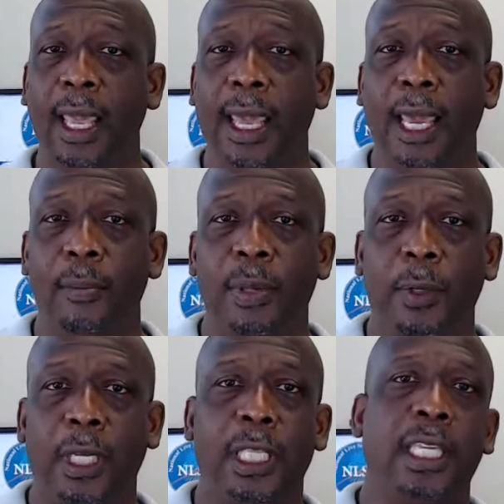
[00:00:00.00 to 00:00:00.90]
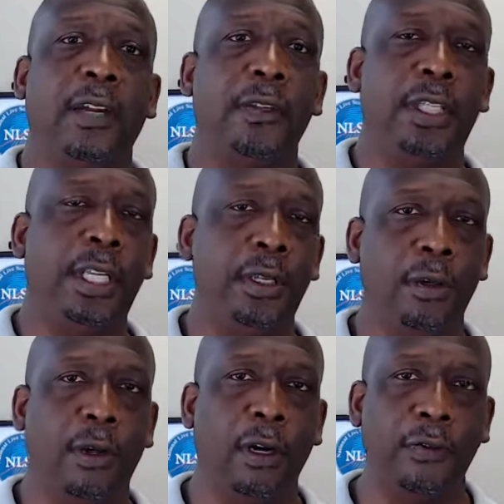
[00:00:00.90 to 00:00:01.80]
How many people are going to guarantee
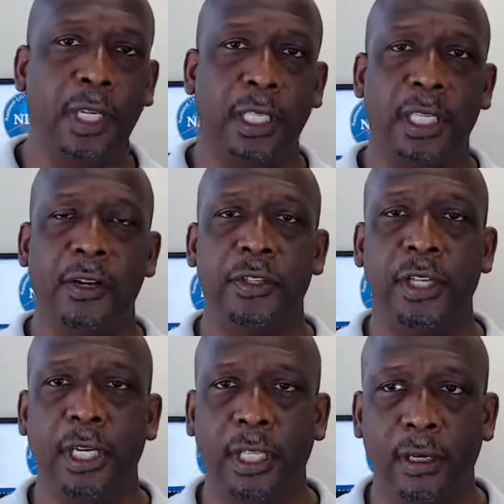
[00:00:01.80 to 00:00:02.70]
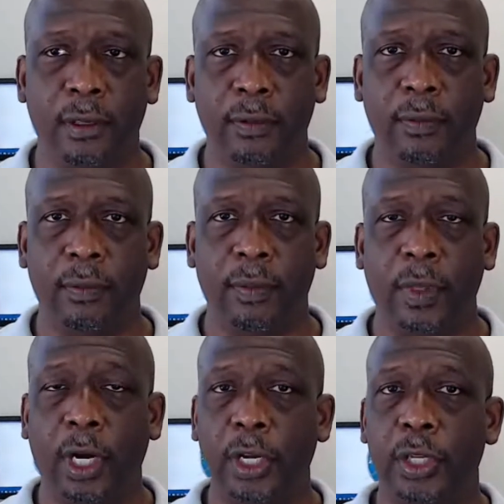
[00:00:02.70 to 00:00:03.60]
you, or if they're going to guarantee at all?
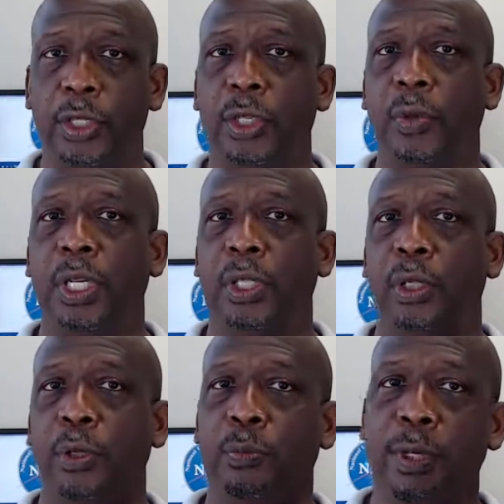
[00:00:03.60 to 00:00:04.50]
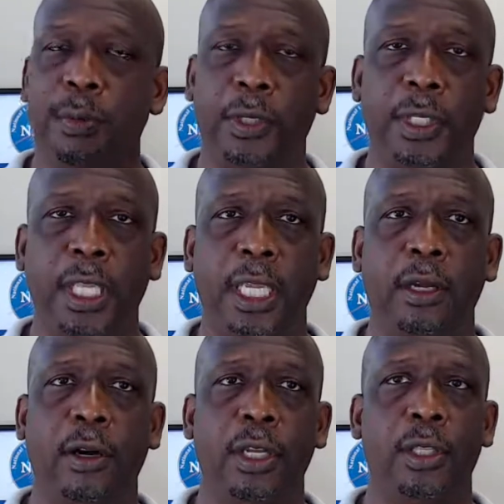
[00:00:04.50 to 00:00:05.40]
Are you doing 2 people a day?
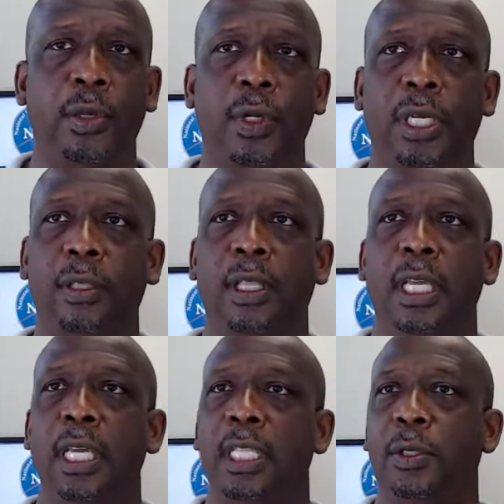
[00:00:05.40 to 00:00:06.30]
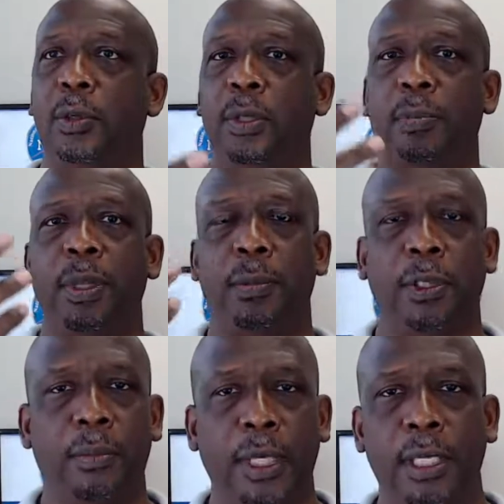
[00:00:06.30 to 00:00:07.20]
Are you doing 20 people
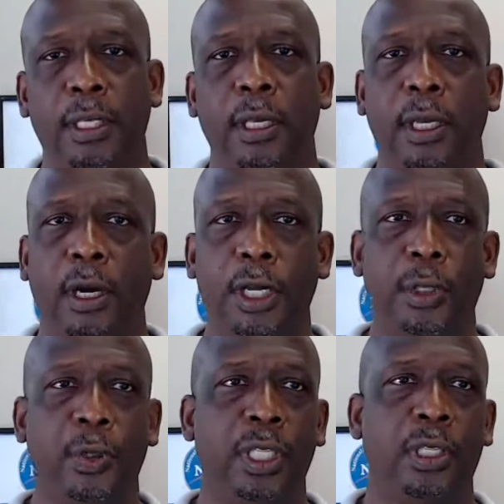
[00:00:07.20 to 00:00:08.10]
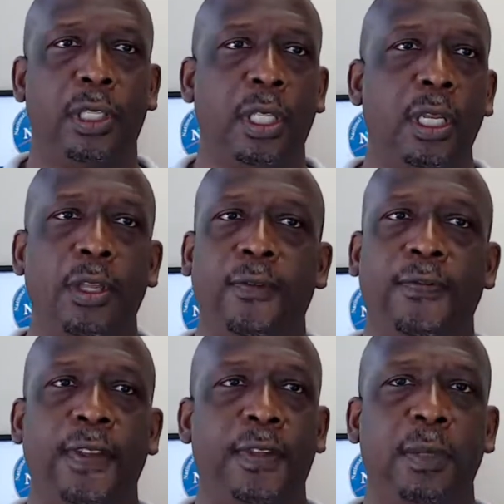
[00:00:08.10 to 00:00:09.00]
a month? Are you doing
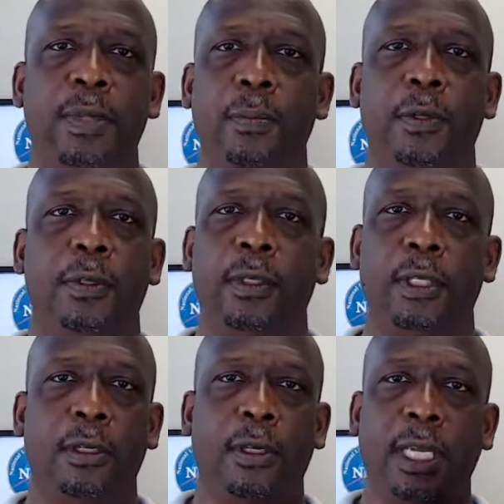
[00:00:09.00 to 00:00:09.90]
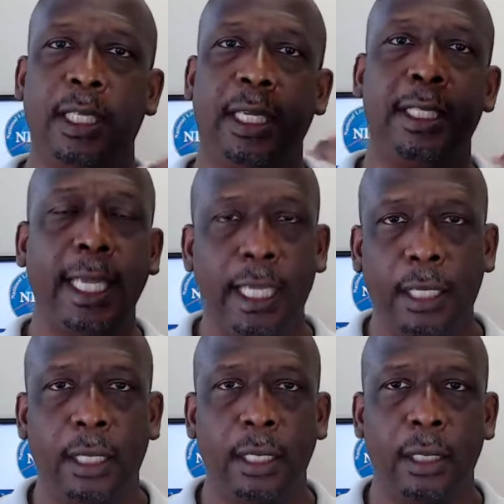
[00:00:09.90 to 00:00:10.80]
15 people, a day?